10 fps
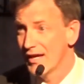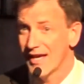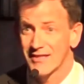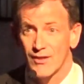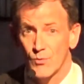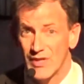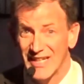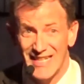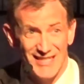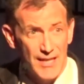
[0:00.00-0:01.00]
It's a
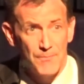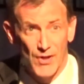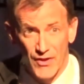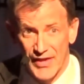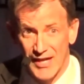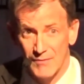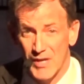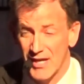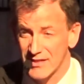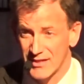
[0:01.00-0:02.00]
really simple thing,
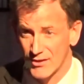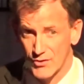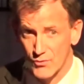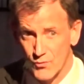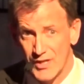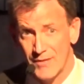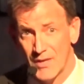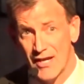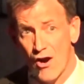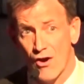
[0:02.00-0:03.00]
but it's
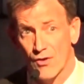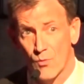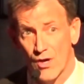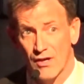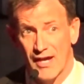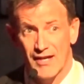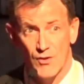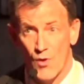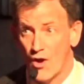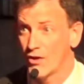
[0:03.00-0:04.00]
extremely hard work, and
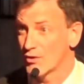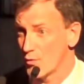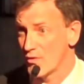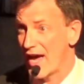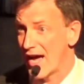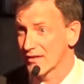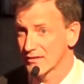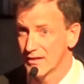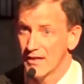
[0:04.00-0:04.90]
you all know that.